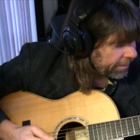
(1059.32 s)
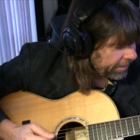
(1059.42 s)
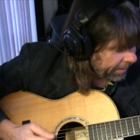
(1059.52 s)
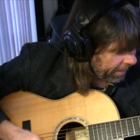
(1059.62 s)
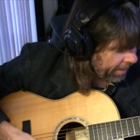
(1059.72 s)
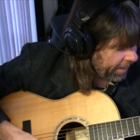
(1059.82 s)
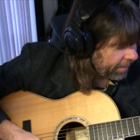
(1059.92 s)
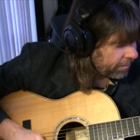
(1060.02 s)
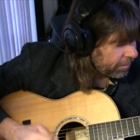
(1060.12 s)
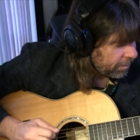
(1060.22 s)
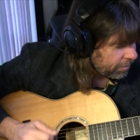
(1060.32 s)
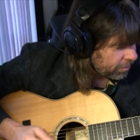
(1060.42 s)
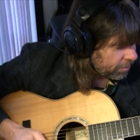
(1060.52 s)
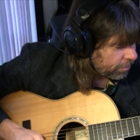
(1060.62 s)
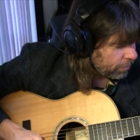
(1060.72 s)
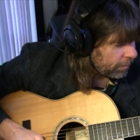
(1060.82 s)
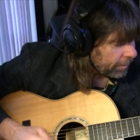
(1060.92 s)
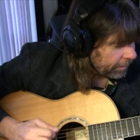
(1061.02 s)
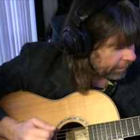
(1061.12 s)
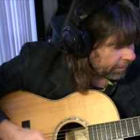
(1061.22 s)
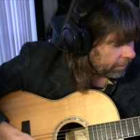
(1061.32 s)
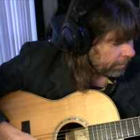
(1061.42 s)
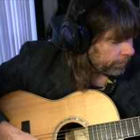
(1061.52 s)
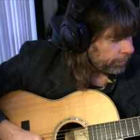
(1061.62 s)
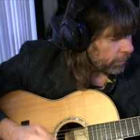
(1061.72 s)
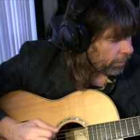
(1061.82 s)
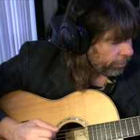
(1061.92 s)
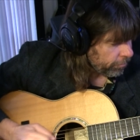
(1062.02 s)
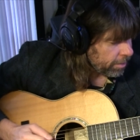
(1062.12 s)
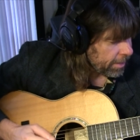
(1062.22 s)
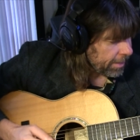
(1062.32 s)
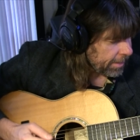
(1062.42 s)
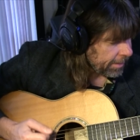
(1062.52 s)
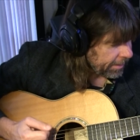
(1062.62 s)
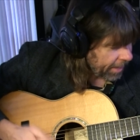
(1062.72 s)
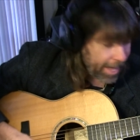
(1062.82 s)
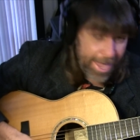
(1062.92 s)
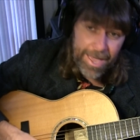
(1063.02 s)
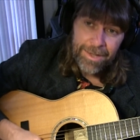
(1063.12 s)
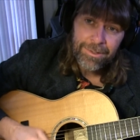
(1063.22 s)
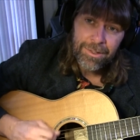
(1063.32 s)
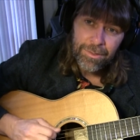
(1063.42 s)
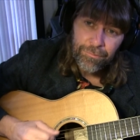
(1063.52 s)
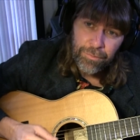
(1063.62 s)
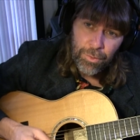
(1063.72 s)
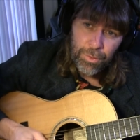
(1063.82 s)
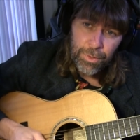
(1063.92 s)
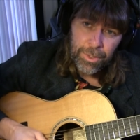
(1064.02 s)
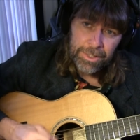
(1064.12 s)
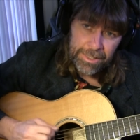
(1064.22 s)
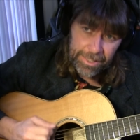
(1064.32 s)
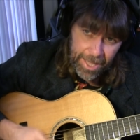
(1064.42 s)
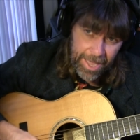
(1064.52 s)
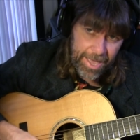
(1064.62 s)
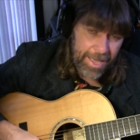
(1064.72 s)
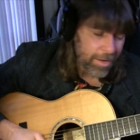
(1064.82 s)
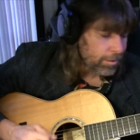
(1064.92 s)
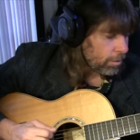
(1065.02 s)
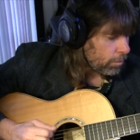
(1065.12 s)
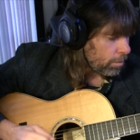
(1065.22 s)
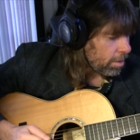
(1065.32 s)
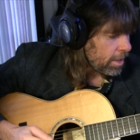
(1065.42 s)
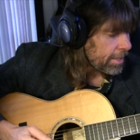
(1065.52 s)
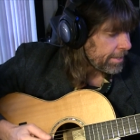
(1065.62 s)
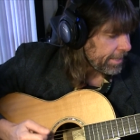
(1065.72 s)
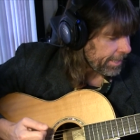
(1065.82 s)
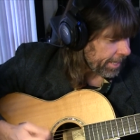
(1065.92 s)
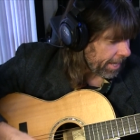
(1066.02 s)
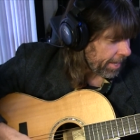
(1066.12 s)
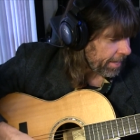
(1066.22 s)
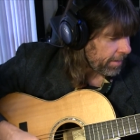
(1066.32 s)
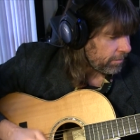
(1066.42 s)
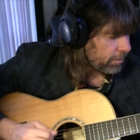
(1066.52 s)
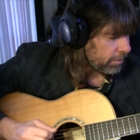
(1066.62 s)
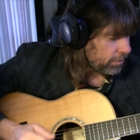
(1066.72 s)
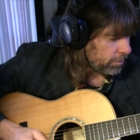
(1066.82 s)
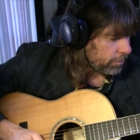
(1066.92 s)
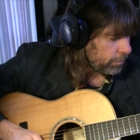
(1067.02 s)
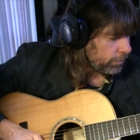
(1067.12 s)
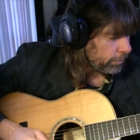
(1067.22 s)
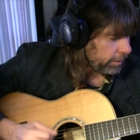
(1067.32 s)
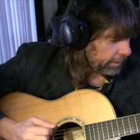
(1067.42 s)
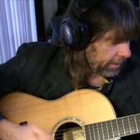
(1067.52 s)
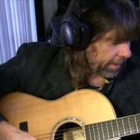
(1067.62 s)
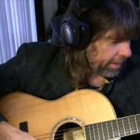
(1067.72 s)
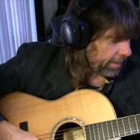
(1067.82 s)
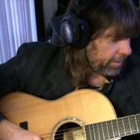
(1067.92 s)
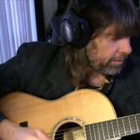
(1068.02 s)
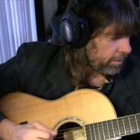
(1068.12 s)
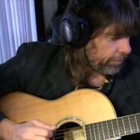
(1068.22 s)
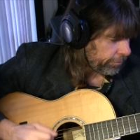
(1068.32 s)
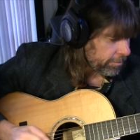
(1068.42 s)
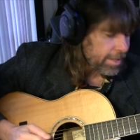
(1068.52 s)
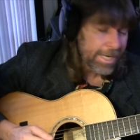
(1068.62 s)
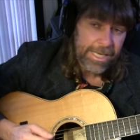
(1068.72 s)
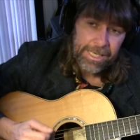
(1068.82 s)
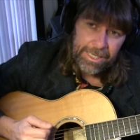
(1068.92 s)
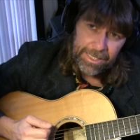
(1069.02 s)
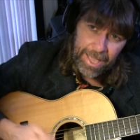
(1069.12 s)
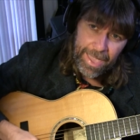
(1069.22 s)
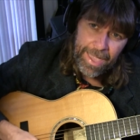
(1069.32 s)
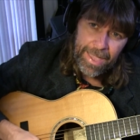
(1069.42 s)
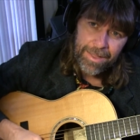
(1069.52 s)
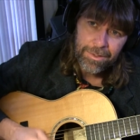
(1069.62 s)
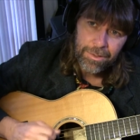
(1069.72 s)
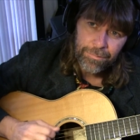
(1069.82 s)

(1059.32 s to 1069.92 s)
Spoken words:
E and a 2 3 E and a 4 E and a 1 E and a 2 E and a 3 E and a